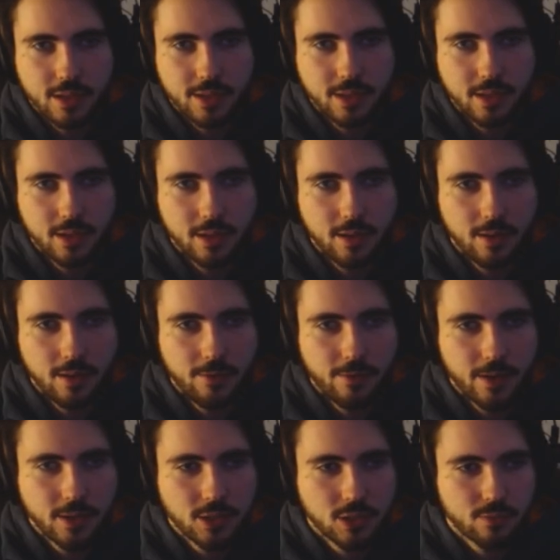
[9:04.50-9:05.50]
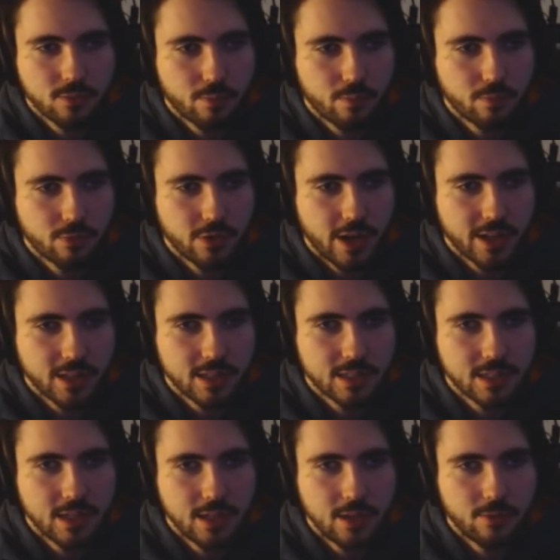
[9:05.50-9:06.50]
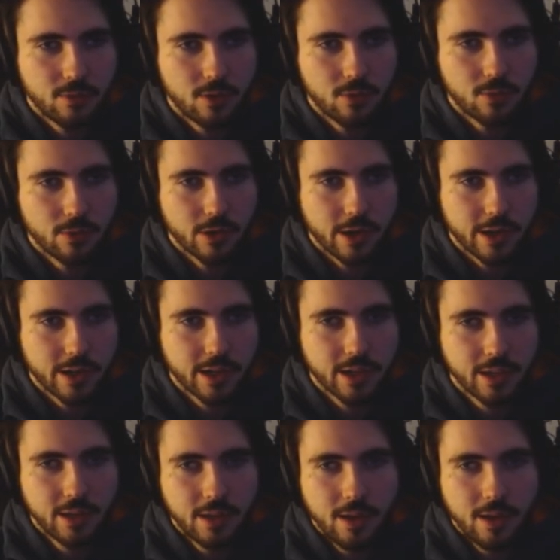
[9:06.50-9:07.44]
I think if I just drag this in, it won't work.